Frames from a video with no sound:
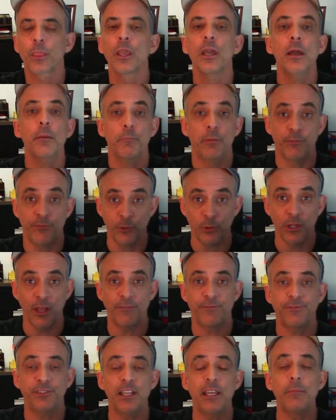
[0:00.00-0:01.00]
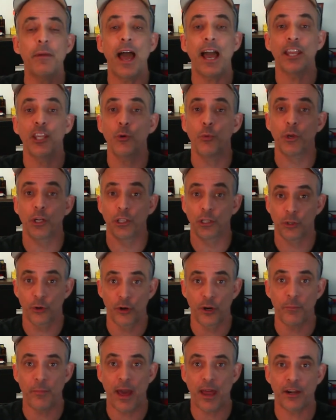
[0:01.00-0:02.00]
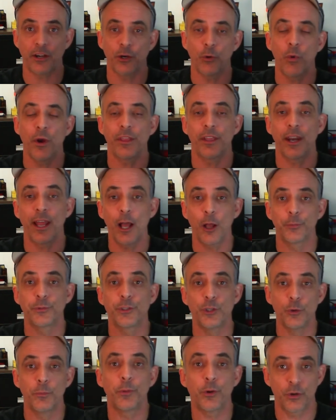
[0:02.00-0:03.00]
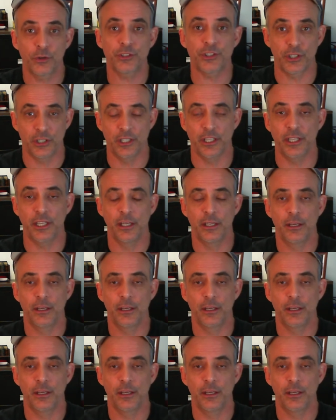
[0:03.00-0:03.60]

but if you love Fleabag, you want to learn about it in a way that helps you personally.